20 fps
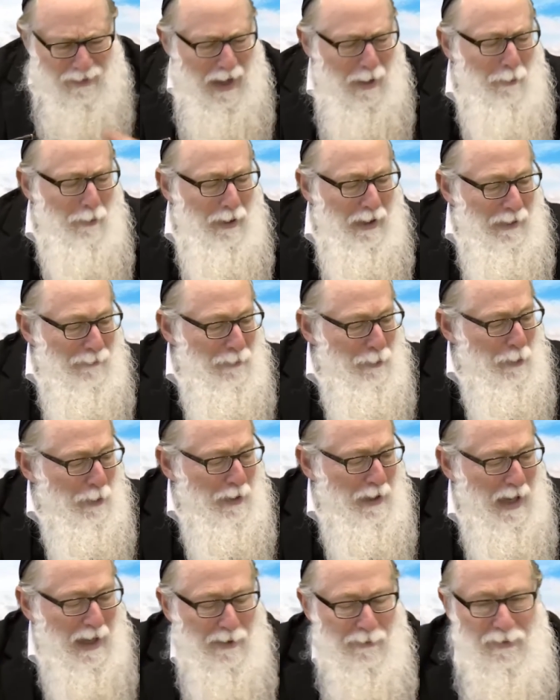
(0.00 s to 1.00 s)
that will give you
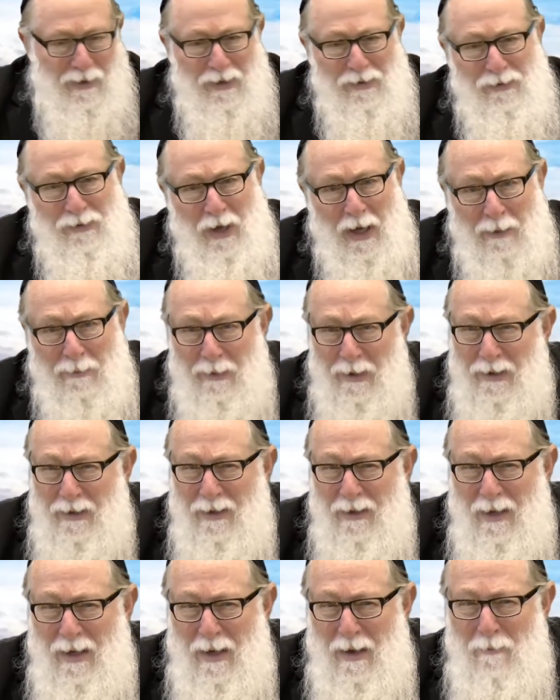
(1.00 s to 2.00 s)
a kind of
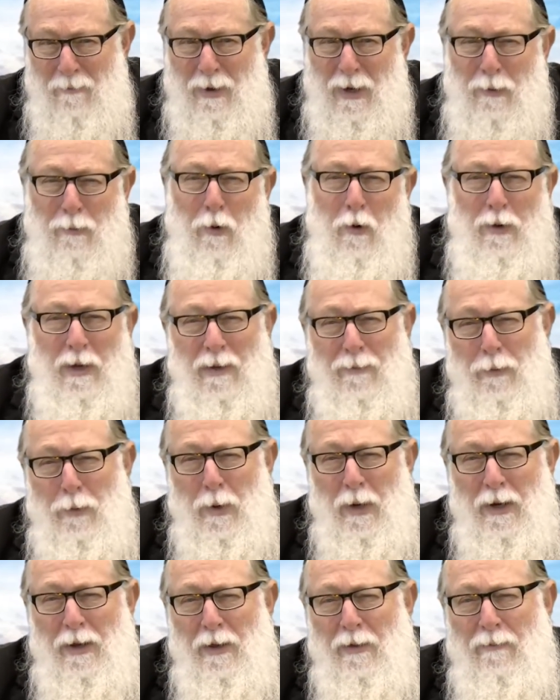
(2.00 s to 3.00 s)
contentment, but it won't give
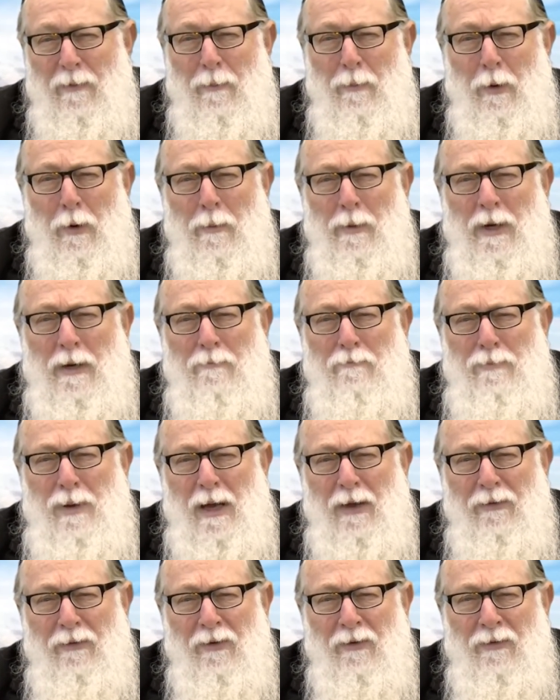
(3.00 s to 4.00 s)
you anything of a permanent
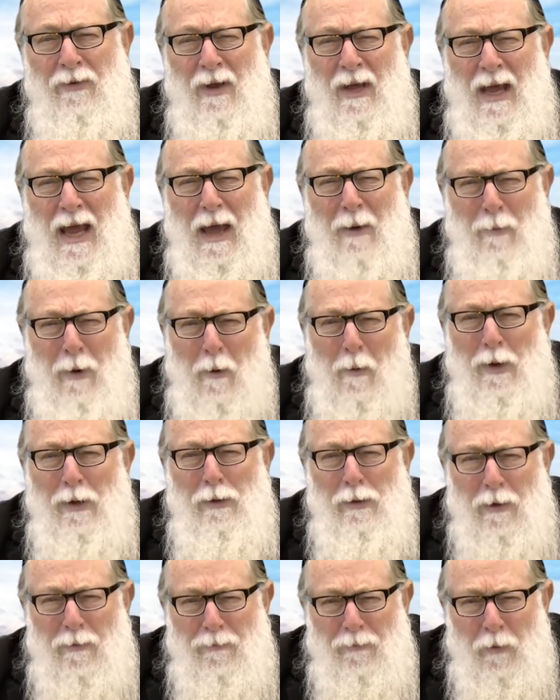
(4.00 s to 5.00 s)
basis. And what we
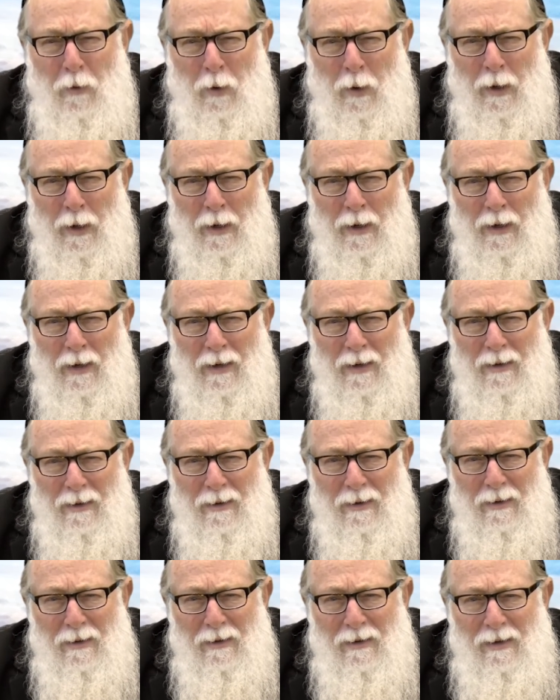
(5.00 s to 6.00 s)
look for
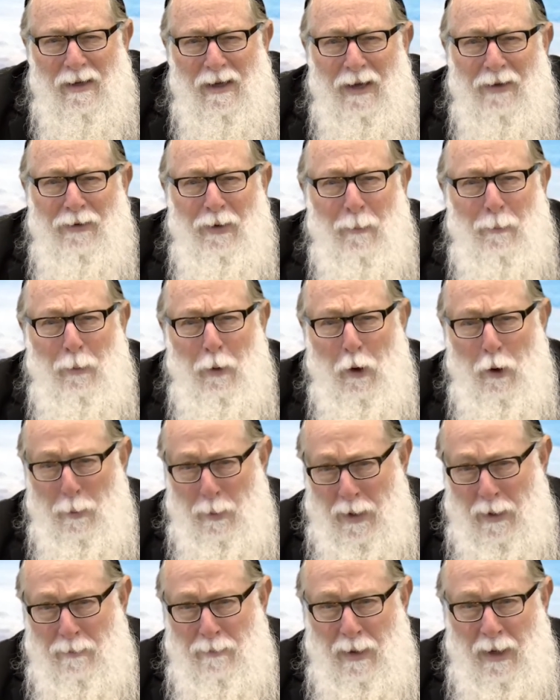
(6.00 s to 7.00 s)
is a
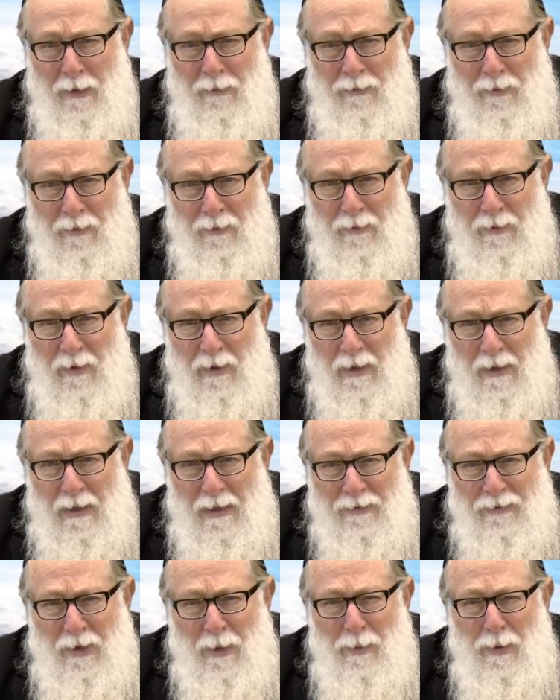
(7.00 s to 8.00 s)
permanent basis,
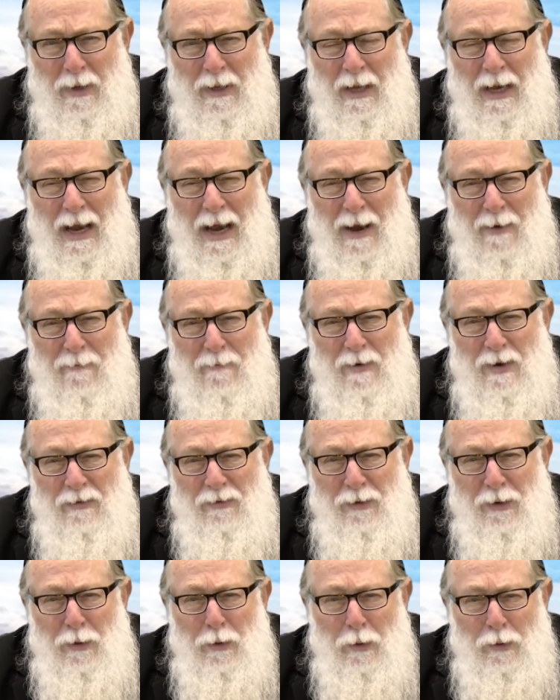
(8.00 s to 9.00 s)
something that every
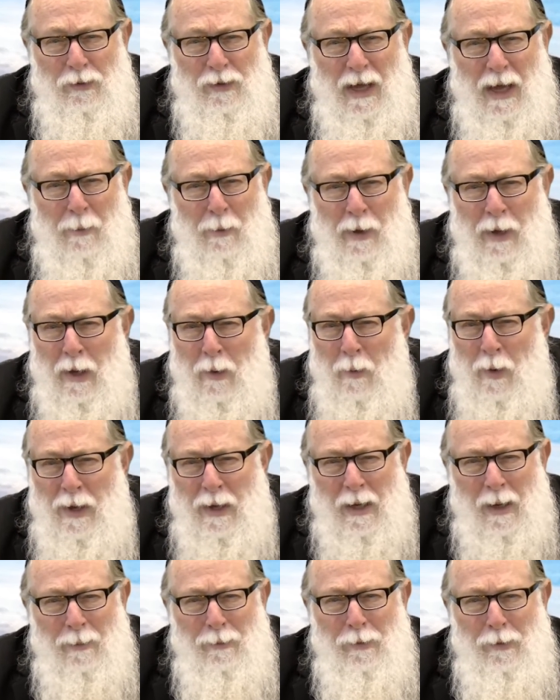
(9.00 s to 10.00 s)
single day we can
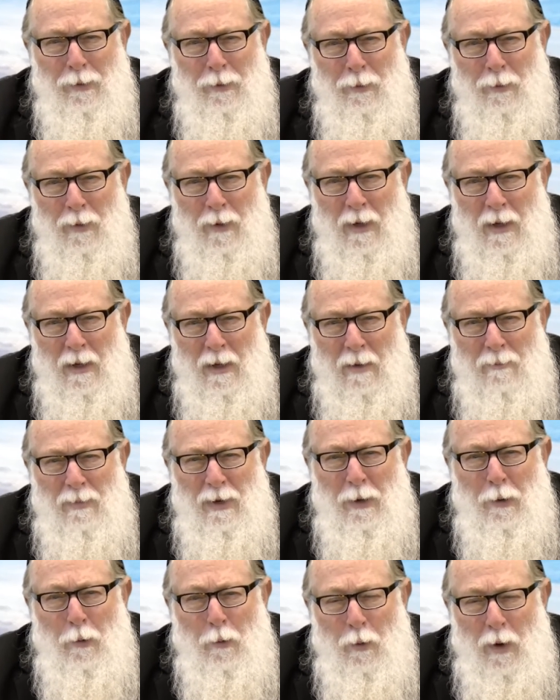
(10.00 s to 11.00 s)
wake up to,
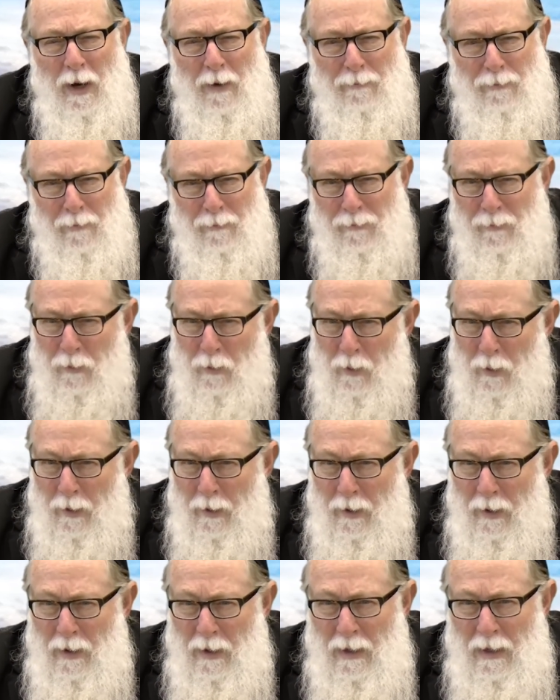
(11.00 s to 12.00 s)
be grateful
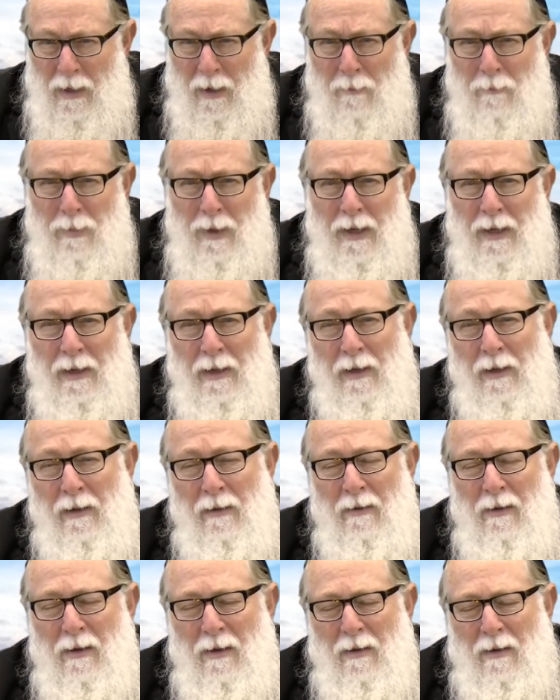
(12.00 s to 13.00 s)
for,
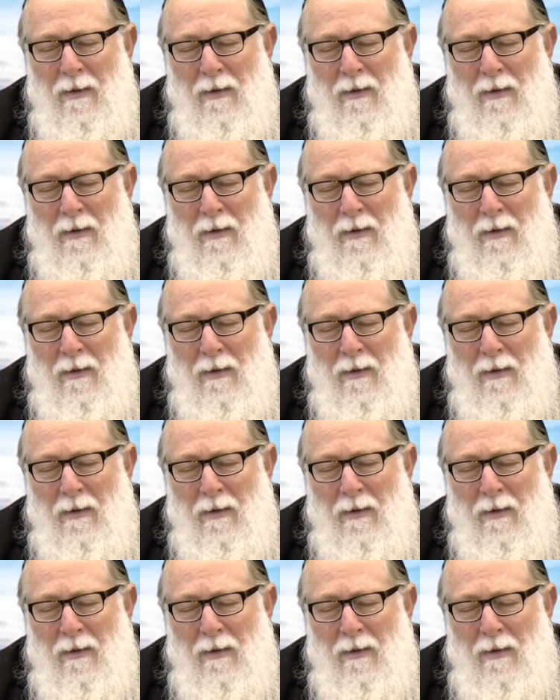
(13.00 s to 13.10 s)
be